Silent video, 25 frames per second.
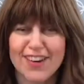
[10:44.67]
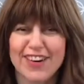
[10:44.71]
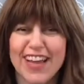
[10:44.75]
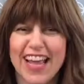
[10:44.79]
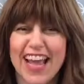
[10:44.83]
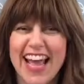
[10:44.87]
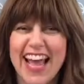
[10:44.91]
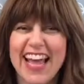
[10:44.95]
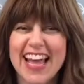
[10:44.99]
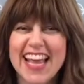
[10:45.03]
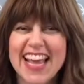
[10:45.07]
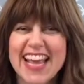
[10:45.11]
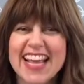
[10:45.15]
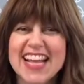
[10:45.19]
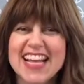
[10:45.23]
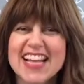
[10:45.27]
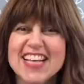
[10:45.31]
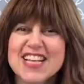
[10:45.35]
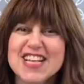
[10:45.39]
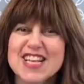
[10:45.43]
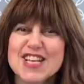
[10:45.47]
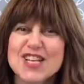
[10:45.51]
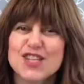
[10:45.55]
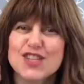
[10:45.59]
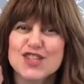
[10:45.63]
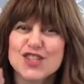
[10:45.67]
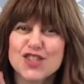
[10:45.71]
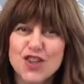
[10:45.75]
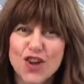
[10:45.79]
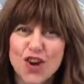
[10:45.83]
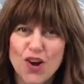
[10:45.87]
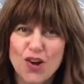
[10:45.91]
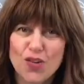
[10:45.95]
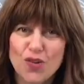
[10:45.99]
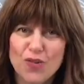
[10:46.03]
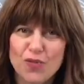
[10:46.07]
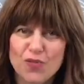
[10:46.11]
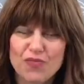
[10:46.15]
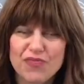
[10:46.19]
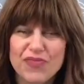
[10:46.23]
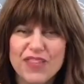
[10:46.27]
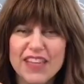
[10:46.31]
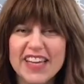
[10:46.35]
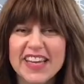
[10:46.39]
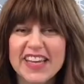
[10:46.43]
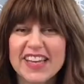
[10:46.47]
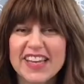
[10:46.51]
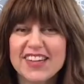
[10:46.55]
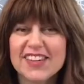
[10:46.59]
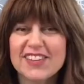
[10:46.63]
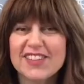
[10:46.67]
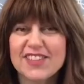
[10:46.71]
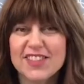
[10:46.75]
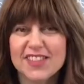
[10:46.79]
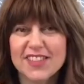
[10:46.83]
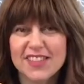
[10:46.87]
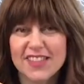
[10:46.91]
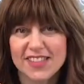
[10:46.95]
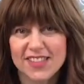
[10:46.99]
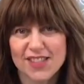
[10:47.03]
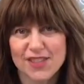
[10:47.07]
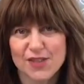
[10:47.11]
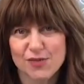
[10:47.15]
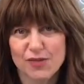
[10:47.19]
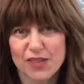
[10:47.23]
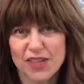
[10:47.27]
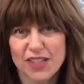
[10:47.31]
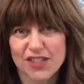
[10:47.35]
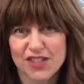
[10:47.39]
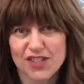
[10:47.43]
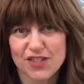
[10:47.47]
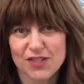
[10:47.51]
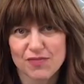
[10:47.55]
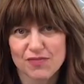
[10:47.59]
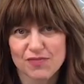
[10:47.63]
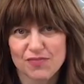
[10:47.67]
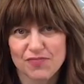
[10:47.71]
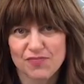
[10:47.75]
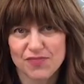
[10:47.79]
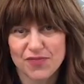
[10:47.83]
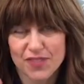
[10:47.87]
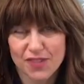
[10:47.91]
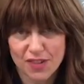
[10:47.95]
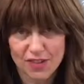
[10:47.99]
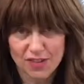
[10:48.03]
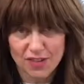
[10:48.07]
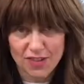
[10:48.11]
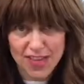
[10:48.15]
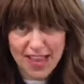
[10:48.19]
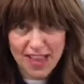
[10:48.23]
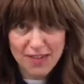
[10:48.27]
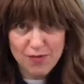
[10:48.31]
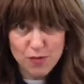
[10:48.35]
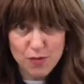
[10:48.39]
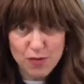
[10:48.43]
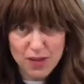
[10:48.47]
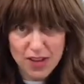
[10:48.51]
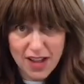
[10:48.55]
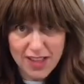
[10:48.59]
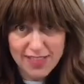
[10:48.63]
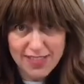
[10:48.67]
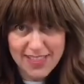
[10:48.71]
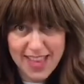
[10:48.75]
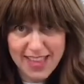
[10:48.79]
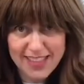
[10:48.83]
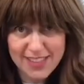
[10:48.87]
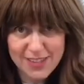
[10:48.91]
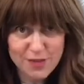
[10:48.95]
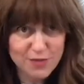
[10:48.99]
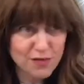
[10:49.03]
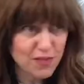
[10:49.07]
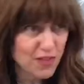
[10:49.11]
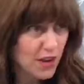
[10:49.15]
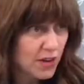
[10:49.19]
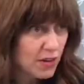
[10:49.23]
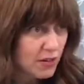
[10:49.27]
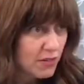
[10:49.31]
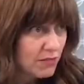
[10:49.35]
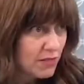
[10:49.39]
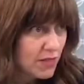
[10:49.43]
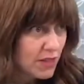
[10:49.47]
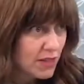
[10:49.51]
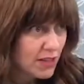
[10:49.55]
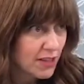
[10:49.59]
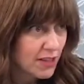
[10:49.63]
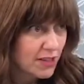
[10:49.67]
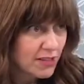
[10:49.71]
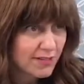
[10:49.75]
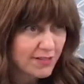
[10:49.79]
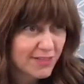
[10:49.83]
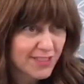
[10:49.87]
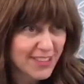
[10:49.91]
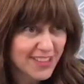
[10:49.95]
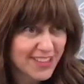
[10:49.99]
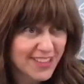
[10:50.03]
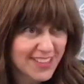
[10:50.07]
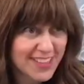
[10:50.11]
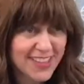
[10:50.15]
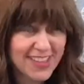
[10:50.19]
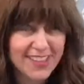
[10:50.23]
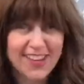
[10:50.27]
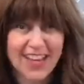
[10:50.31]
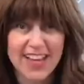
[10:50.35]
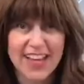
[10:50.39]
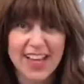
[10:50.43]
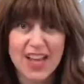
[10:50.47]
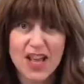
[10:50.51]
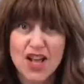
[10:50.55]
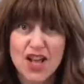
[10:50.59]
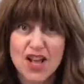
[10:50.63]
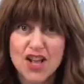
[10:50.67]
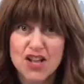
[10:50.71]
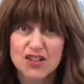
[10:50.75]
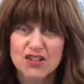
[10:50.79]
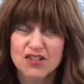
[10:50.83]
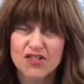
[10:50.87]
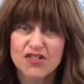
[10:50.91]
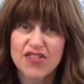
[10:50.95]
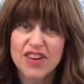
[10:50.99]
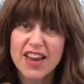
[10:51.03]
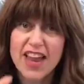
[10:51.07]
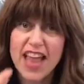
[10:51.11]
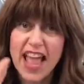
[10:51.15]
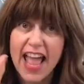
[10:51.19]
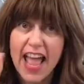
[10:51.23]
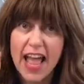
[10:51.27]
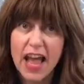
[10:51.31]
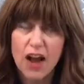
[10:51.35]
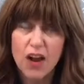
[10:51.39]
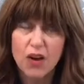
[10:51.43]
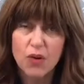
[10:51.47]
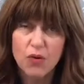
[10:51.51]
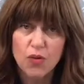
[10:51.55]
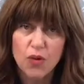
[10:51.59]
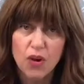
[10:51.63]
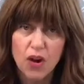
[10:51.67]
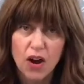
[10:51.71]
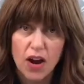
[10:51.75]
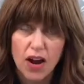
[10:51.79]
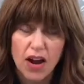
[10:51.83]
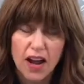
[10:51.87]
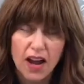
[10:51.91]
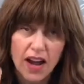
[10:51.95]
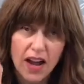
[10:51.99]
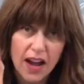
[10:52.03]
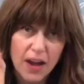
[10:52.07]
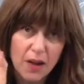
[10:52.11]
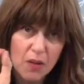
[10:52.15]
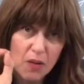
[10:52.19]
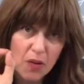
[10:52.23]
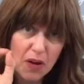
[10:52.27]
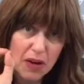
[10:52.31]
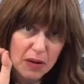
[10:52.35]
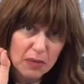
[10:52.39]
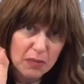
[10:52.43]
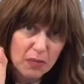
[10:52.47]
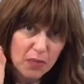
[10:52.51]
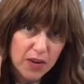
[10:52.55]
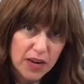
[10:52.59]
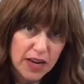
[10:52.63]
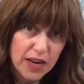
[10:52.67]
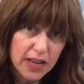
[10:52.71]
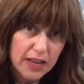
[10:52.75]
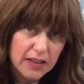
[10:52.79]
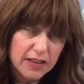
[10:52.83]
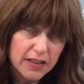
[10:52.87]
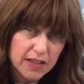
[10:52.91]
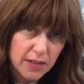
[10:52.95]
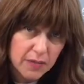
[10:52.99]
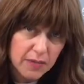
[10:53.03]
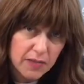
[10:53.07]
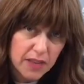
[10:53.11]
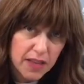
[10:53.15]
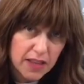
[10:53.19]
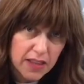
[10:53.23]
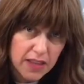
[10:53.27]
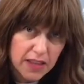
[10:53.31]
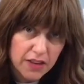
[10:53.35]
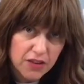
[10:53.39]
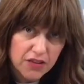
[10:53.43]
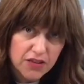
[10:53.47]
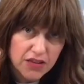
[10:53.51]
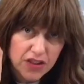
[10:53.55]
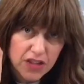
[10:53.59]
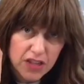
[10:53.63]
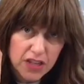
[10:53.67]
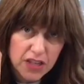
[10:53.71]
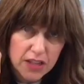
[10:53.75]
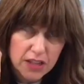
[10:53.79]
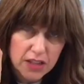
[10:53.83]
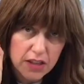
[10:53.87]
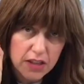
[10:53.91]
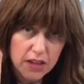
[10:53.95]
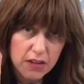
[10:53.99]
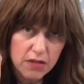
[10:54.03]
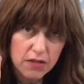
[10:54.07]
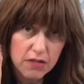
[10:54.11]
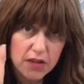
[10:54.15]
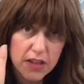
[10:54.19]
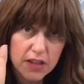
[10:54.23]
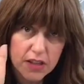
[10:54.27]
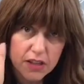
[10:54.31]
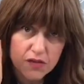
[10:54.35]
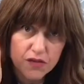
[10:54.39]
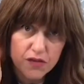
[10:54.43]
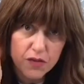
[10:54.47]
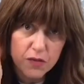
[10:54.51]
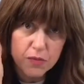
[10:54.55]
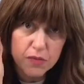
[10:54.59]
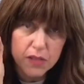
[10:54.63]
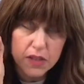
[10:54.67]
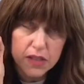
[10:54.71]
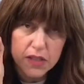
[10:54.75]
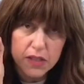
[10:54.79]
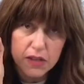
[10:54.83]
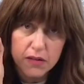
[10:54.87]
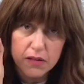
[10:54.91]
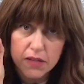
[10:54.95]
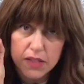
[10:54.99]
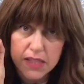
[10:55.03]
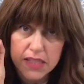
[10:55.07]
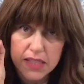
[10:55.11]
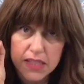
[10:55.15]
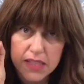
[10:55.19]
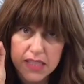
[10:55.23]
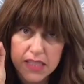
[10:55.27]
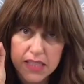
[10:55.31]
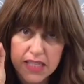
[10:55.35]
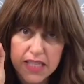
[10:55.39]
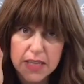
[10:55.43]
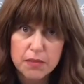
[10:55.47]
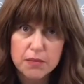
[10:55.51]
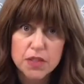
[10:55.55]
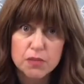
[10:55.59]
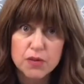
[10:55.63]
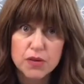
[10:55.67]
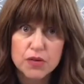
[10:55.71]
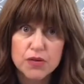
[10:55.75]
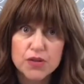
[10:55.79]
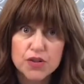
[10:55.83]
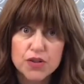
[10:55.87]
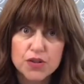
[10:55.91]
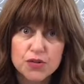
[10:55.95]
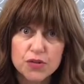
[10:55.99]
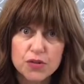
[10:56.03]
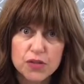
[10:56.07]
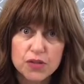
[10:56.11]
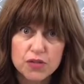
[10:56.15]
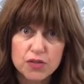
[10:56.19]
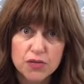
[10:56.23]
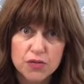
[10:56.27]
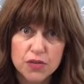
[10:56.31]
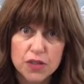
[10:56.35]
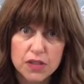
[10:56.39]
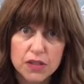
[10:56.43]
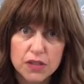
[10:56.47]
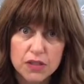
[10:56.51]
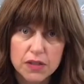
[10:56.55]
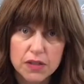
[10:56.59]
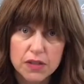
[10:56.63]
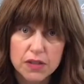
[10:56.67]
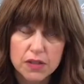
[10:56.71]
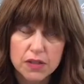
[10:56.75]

okay? So here's the situation. So everyone got that so far? We're good? Mm -hmm. We're good? Yeah. Okay. So now I want to point out something that you should need to know, and this is from deep spiritual sources